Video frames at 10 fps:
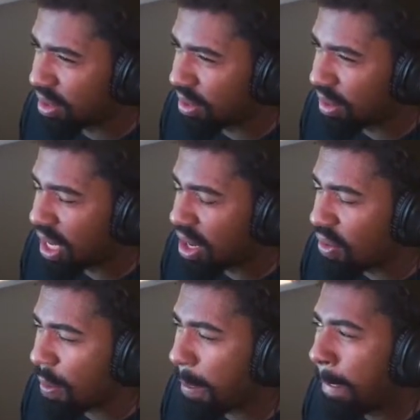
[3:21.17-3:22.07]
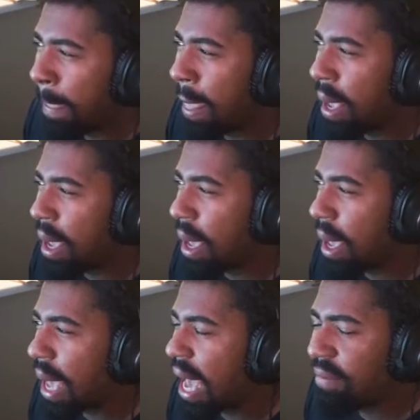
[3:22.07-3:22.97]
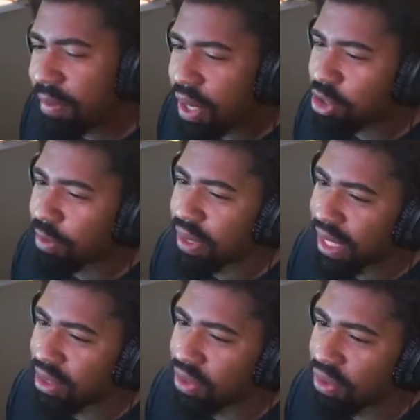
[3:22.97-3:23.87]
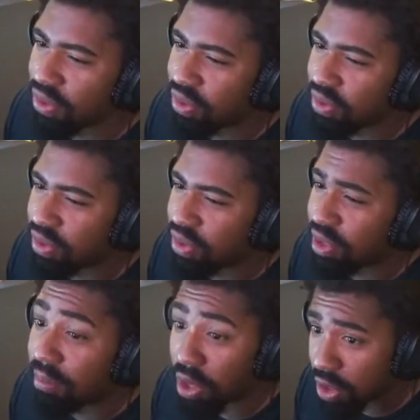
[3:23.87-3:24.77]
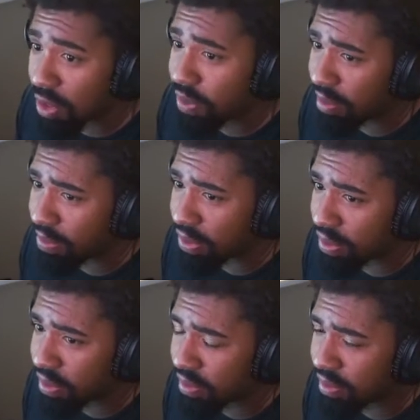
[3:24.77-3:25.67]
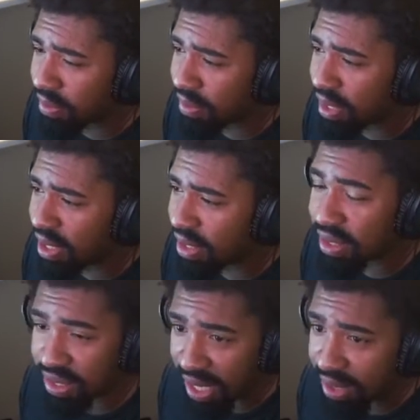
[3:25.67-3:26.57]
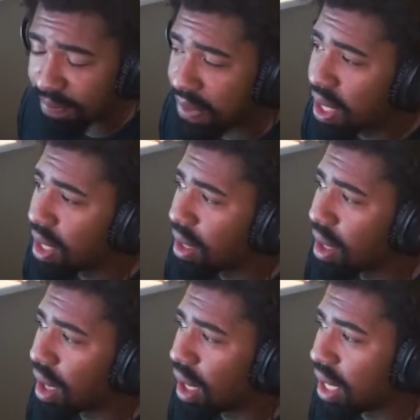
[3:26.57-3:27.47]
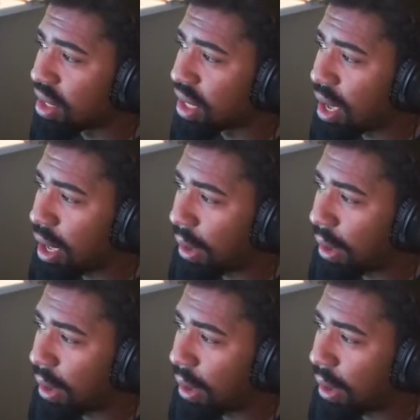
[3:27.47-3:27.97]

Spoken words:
Now, having a miniature black hole to most people is insane. It is a